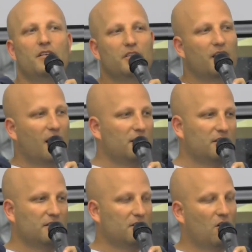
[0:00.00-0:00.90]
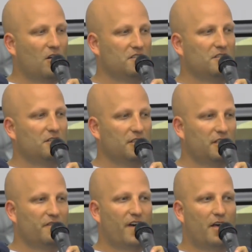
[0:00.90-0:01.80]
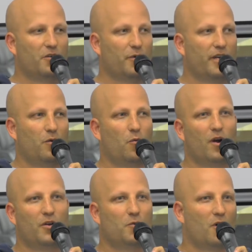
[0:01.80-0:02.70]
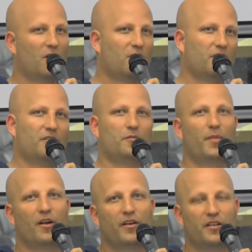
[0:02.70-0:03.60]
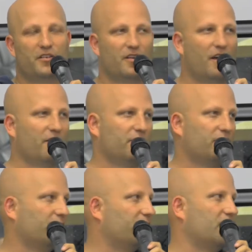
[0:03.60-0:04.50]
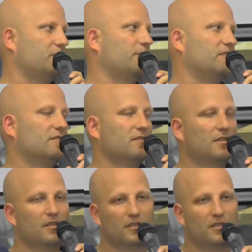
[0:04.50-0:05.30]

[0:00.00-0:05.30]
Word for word: you got to constantly evaluate where you are. You're married. Do you have investments?